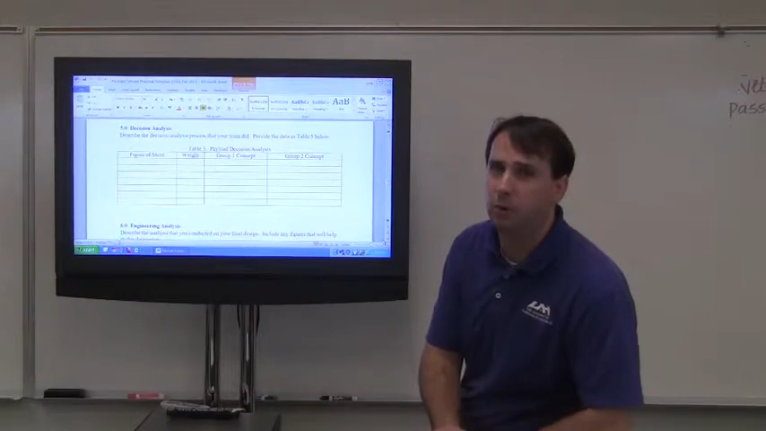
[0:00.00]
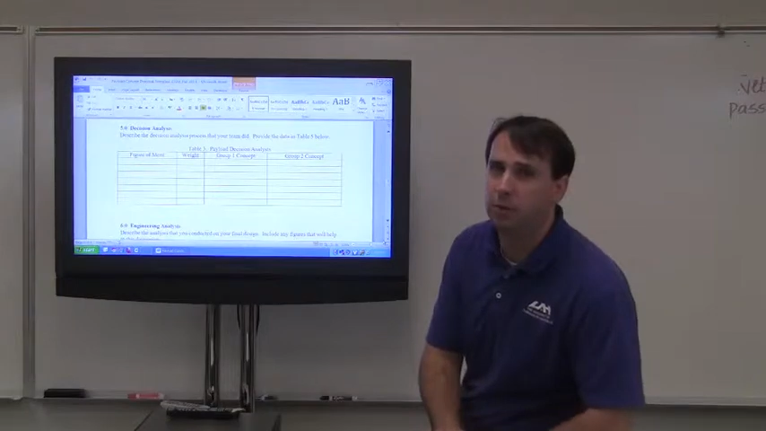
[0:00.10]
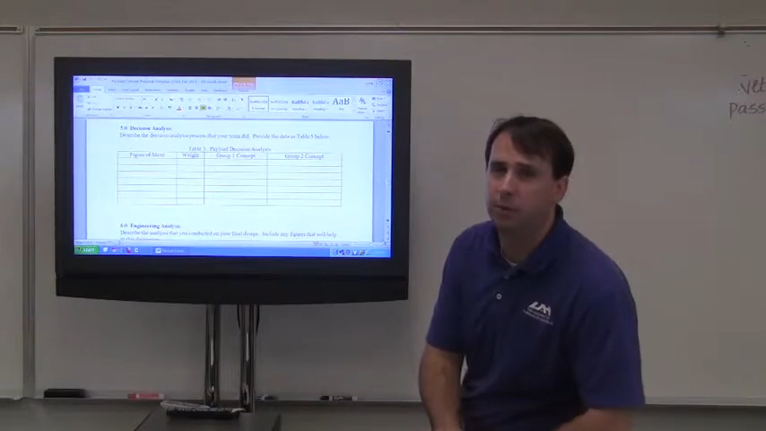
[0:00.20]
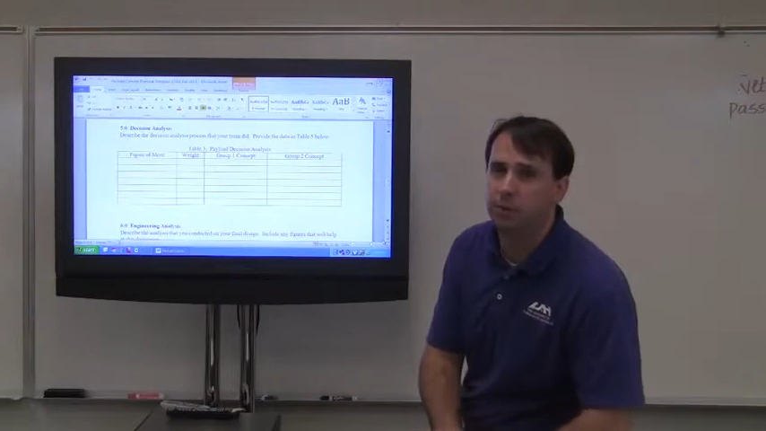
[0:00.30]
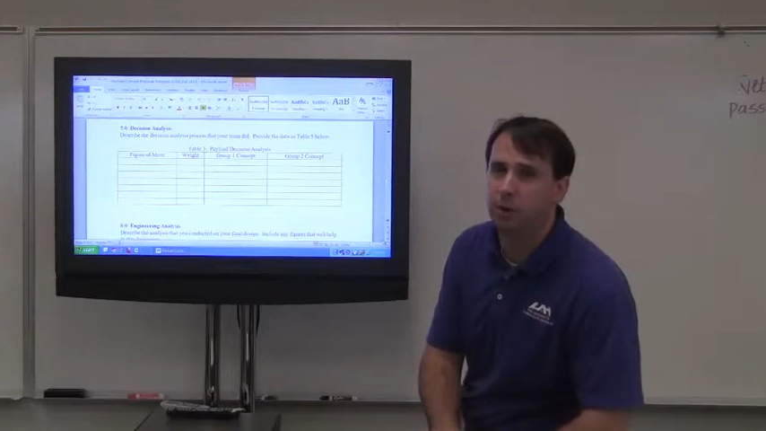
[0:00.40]

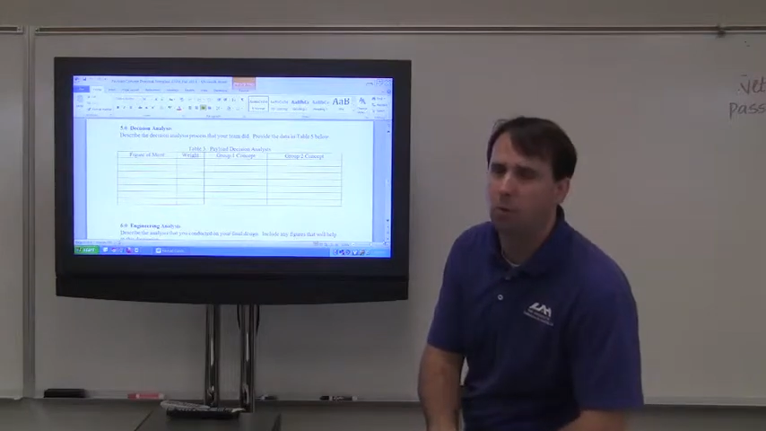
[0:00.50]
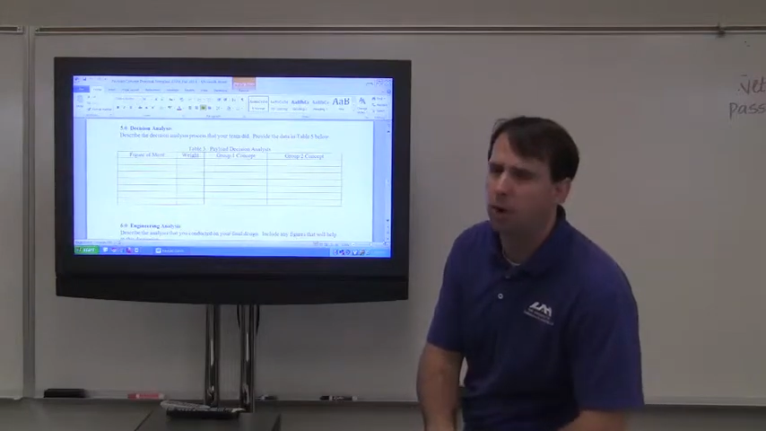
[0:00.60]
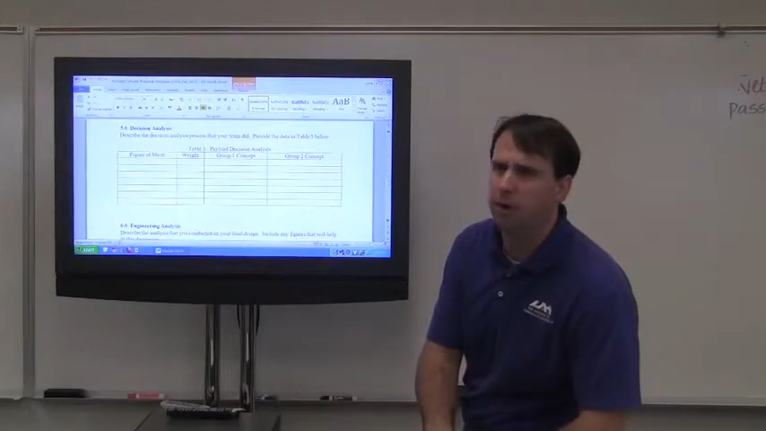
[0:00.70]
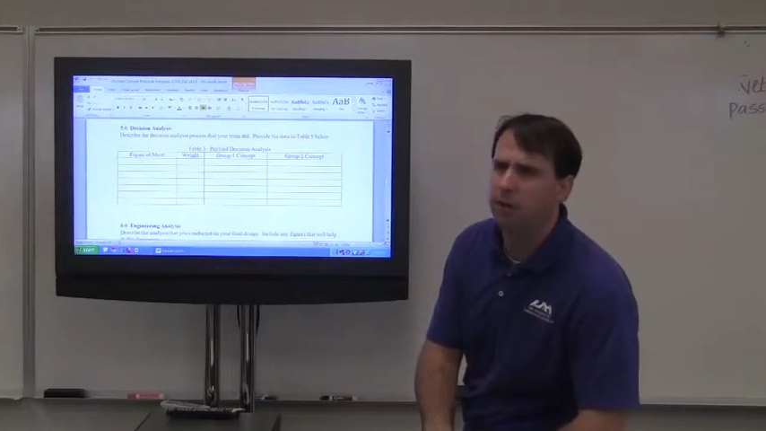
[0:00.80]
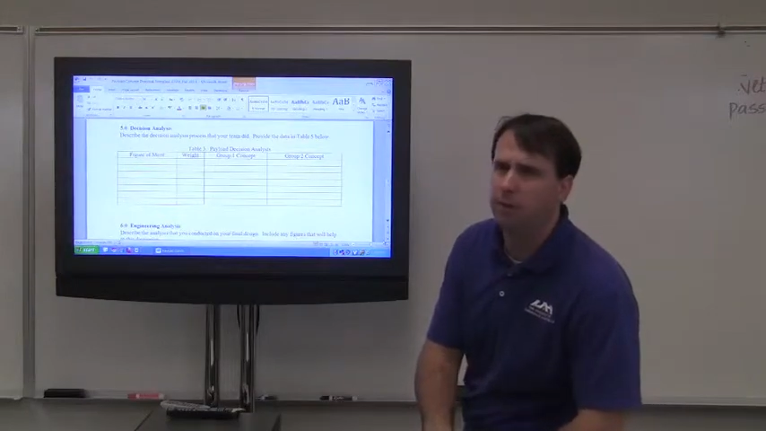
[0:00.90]
questions about
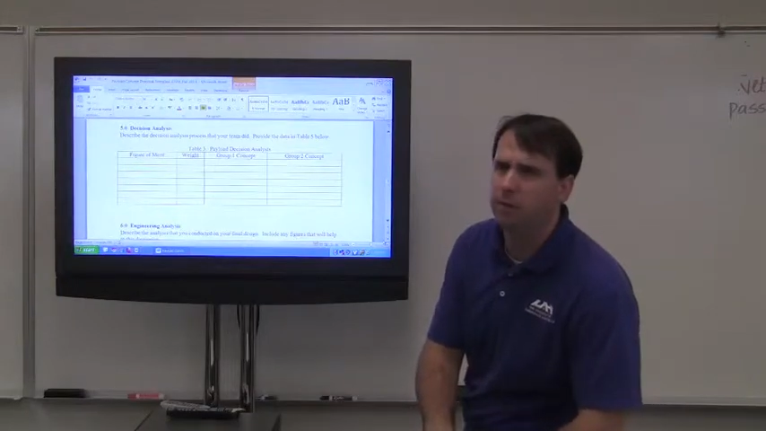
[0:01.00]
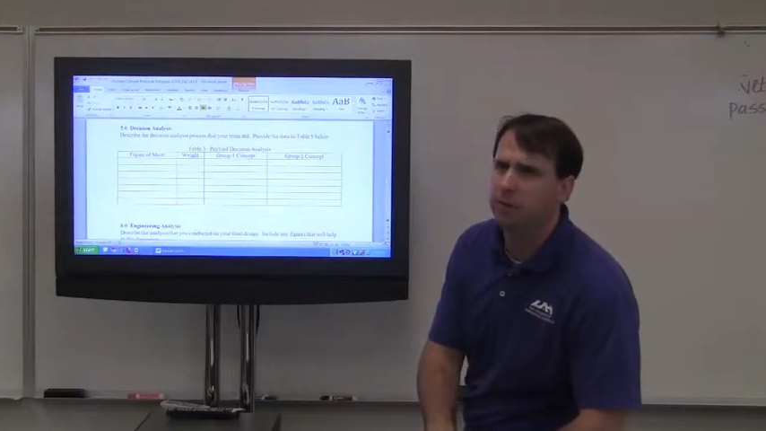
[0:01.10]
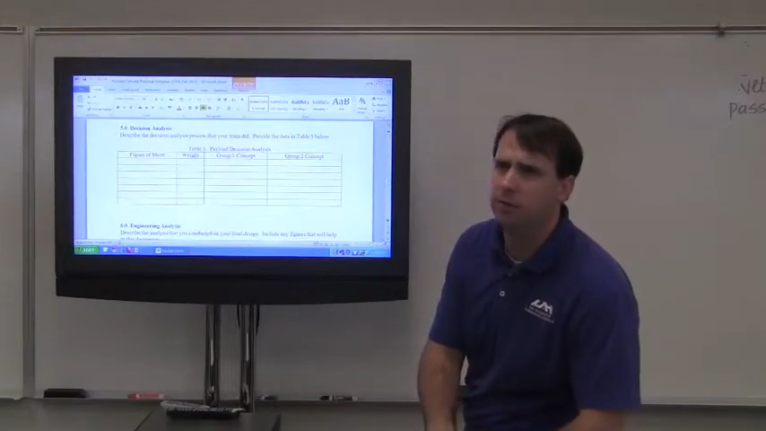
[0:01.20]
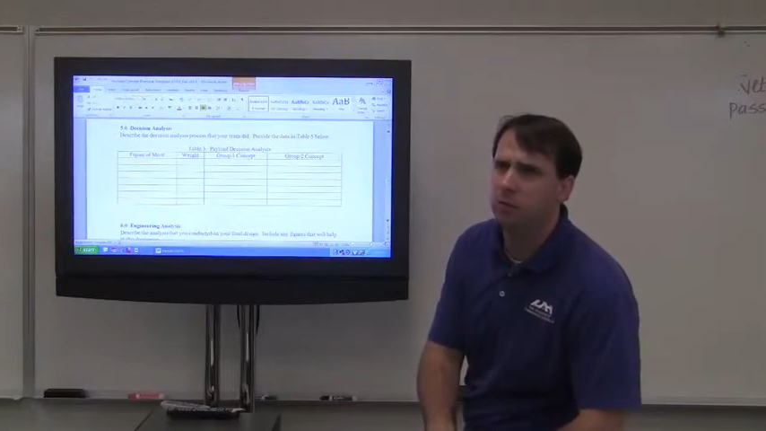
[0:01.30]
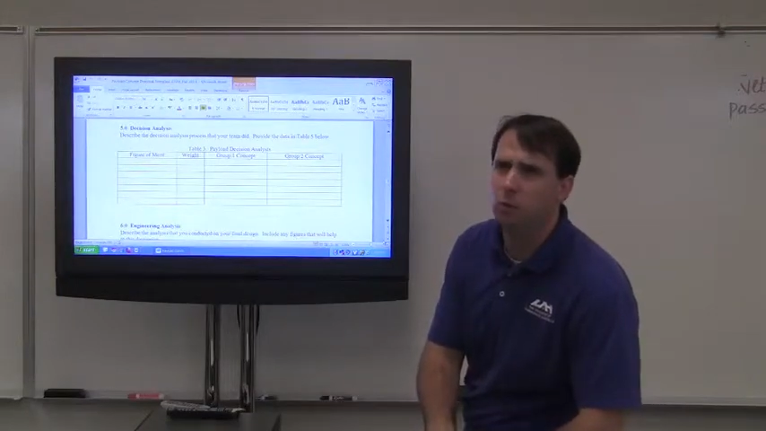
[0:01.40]
why are they
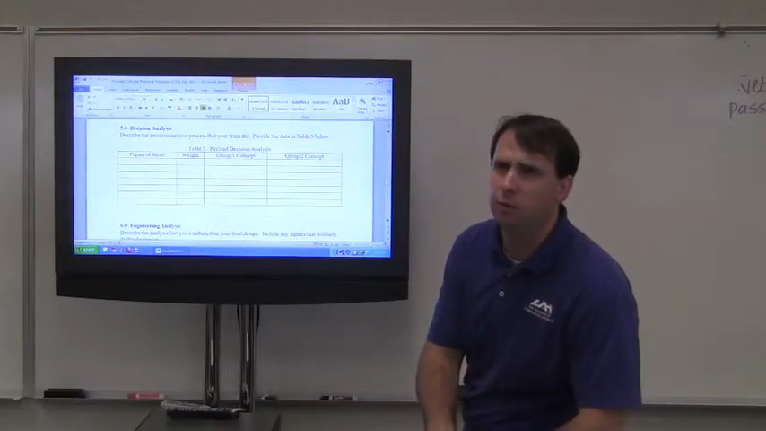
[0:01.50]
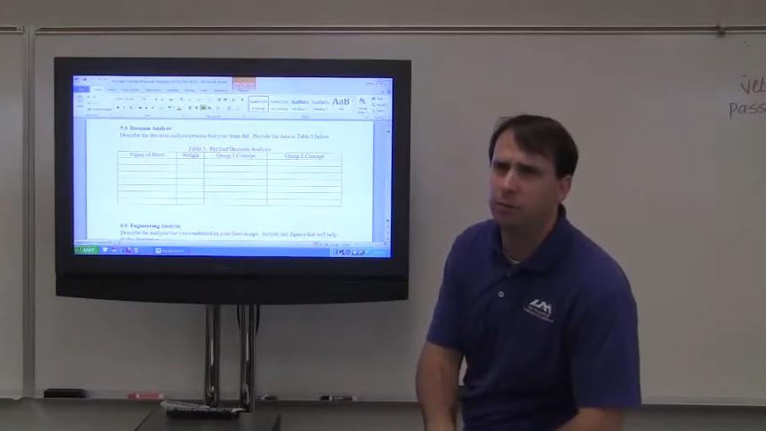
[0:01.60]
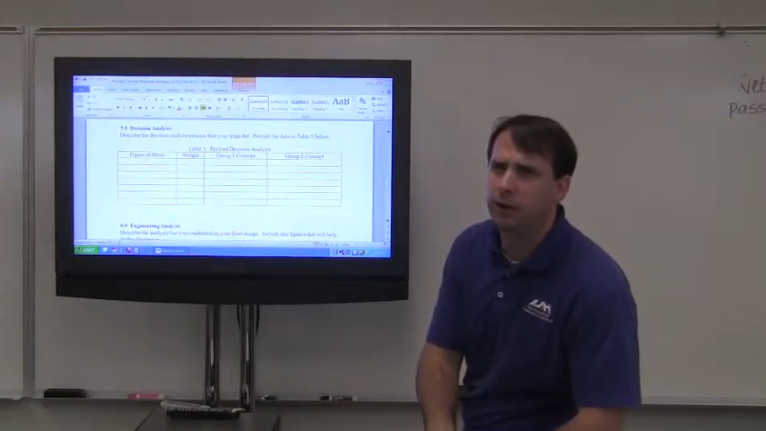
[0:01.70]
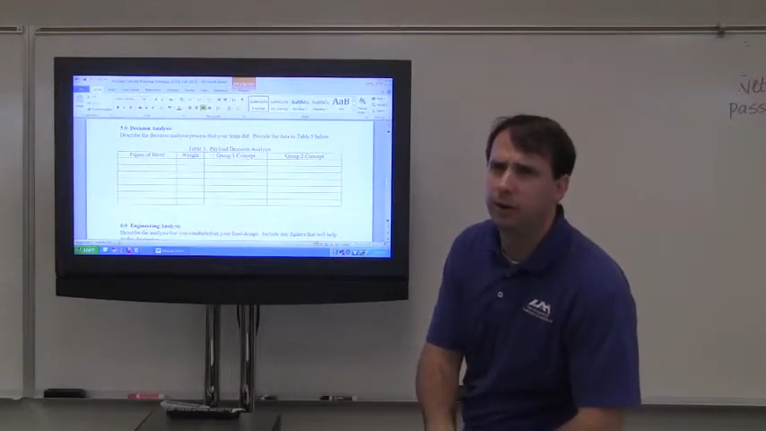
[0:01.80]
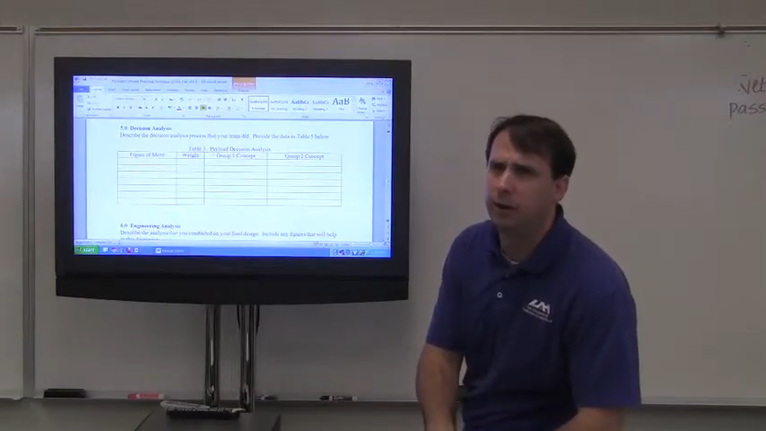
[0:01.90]
using 1,
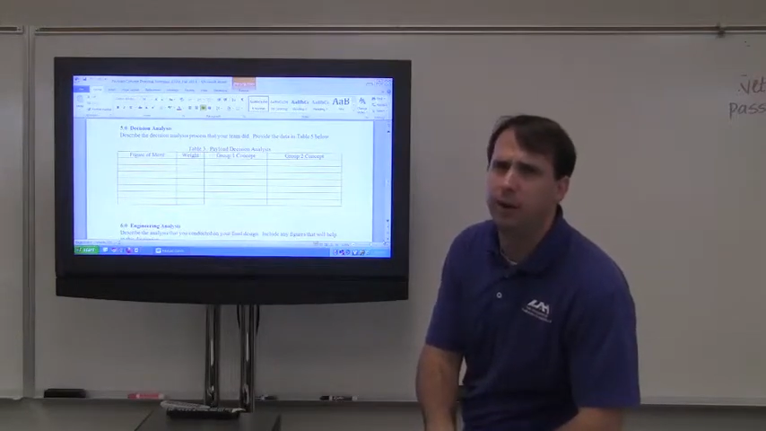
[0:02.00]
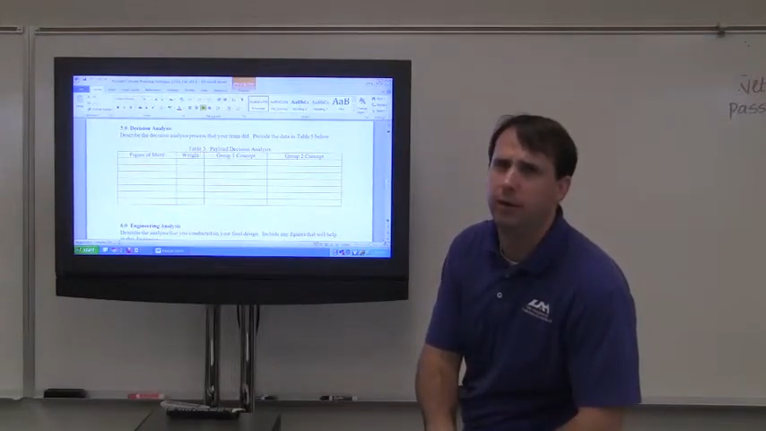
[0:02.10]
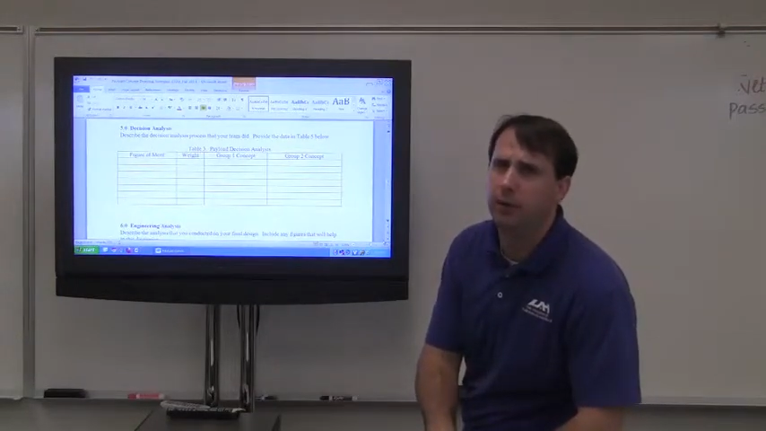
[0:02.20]
3, and 9?